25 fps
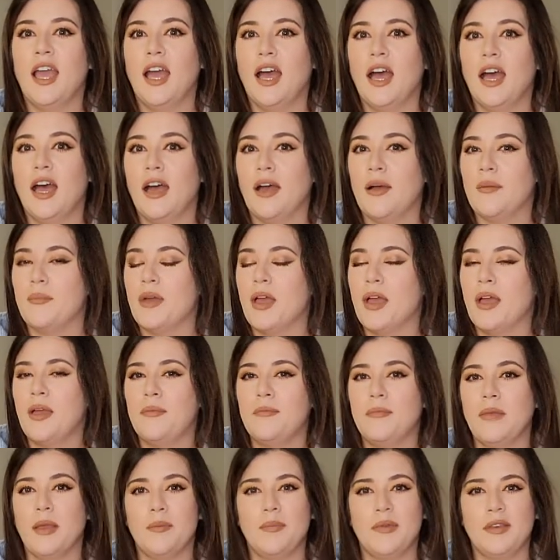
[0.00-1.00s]
Um,
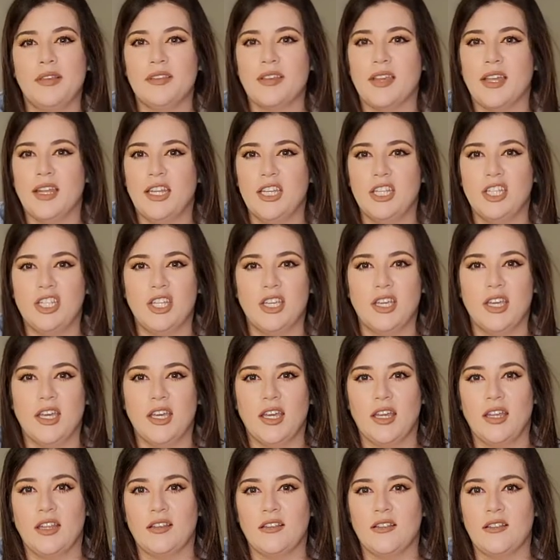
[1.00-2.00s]
maybe skinny
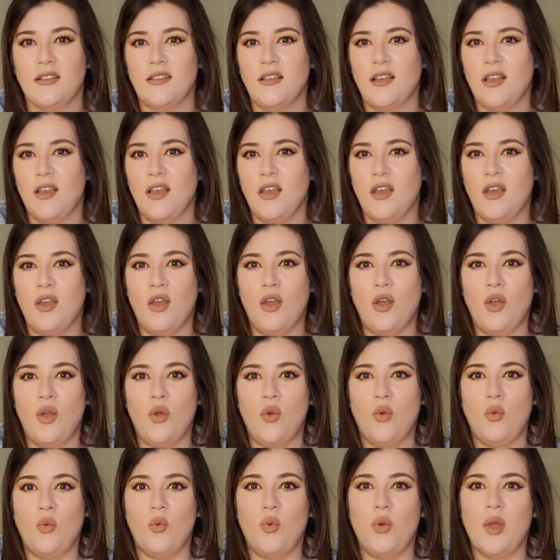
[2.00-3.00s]
jeans
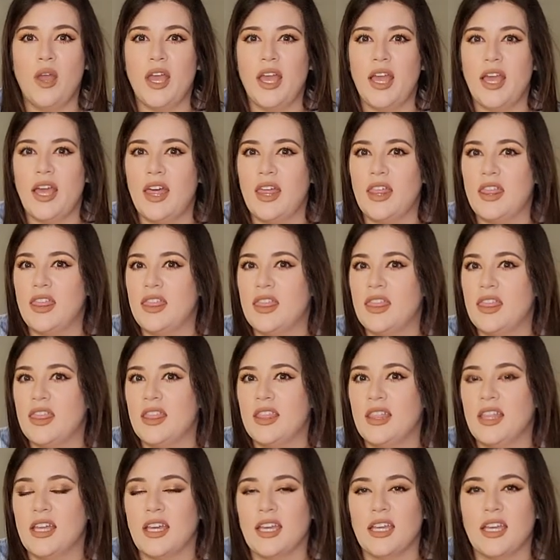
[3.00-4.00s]
with
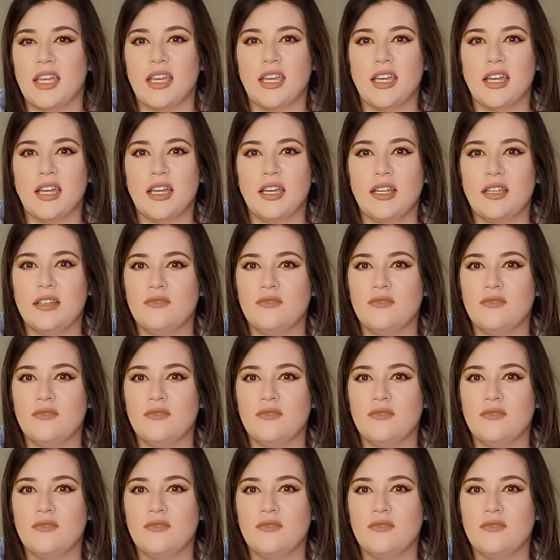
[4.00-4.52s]
like